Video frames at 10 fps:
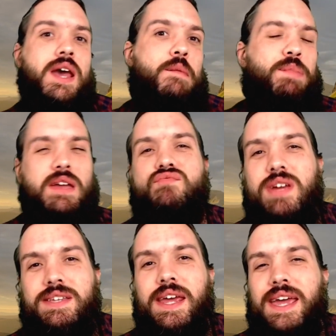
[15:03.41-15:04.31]
Be
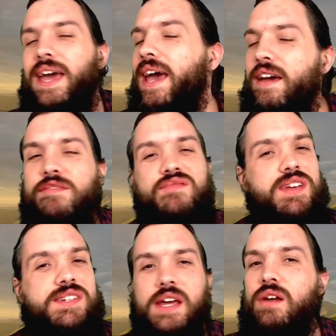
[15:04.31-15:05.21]
reading every
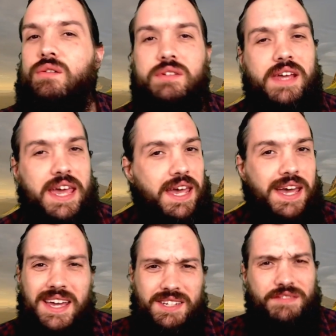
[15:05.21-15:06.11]
single day.
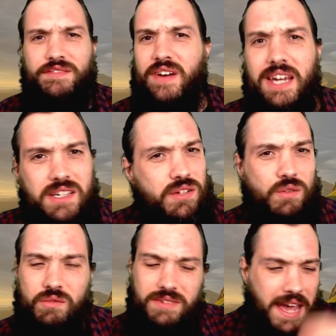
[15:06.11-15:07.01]
It's
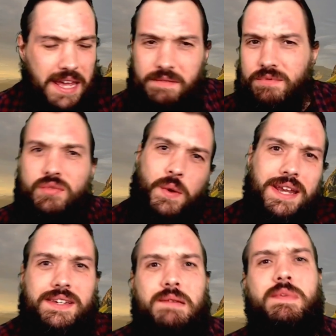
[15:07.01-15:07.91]
vital. 10,
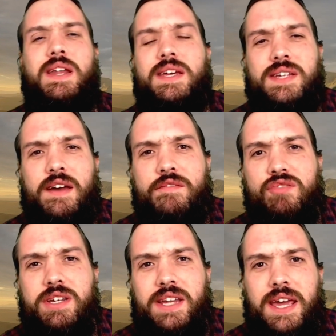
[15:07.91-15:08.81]
20 minutes
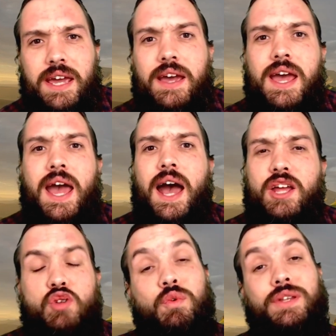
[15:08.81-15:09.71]
every day. And
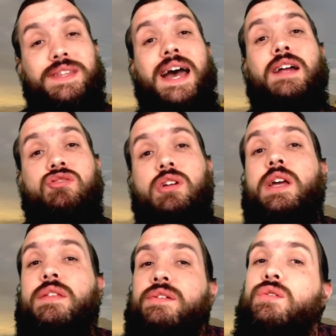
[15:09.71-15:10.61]
you will naturally,
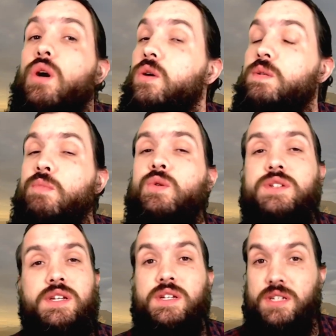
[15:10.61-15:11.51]
through
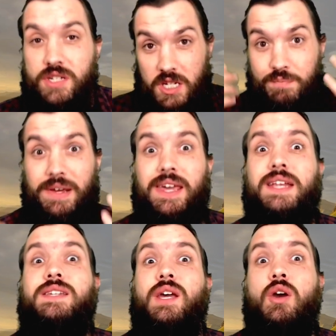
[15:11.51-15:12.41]
osmosis, just
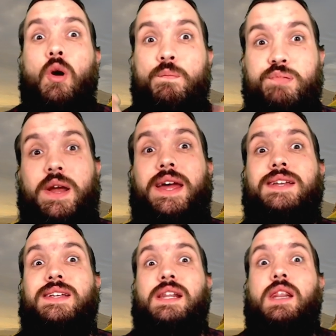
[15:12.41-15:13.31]
begin to comprehend
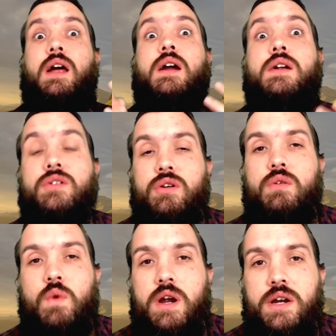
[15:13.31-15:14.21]
and learn your
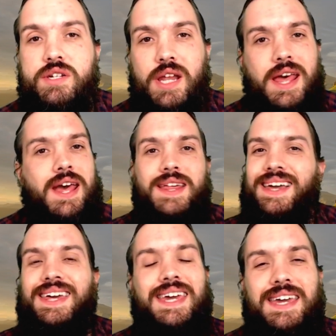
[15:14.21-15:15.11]
words. The
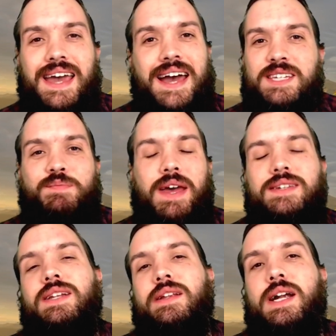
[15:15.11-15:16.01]
key aspect
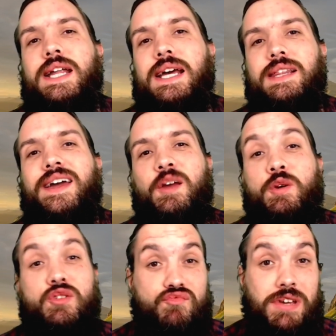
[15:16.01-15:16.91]
to learning a
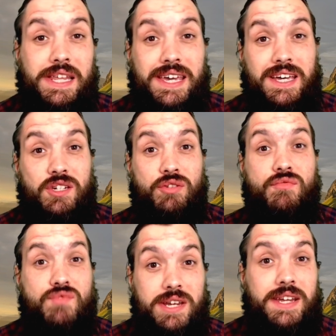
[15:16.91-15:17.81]
language really is
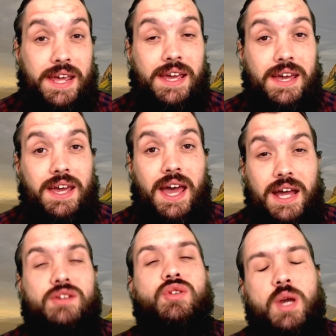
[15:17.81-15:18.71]
reading.
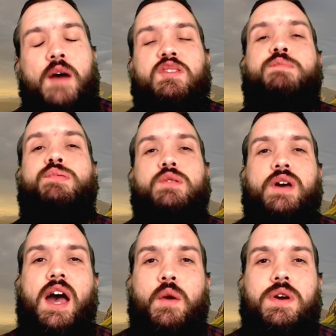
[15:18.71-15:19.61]
And so you have to put the
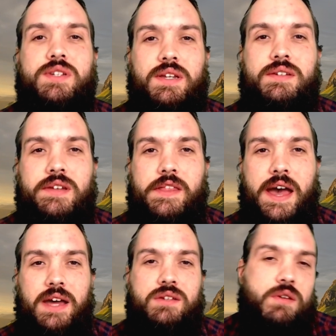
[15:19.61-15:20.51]
hours into
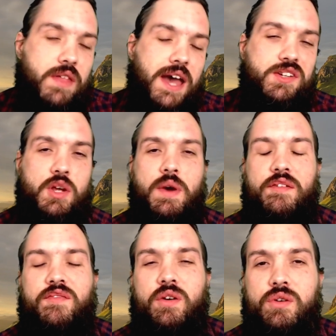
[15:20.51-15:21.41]
that. So that's how I
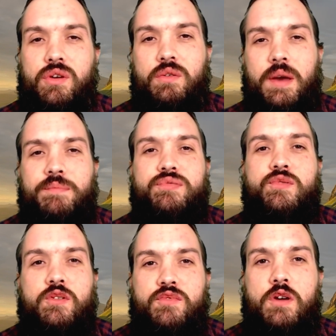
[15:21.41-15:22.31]
feel you
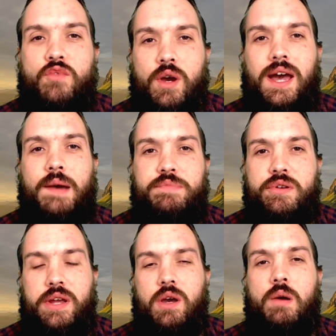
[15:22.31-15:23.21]
improve your
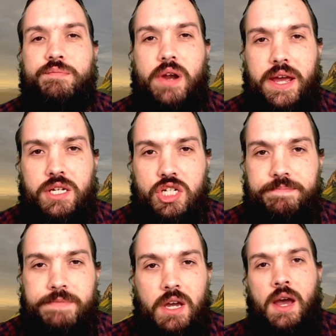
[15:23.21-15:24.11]
vocabulary comprehension.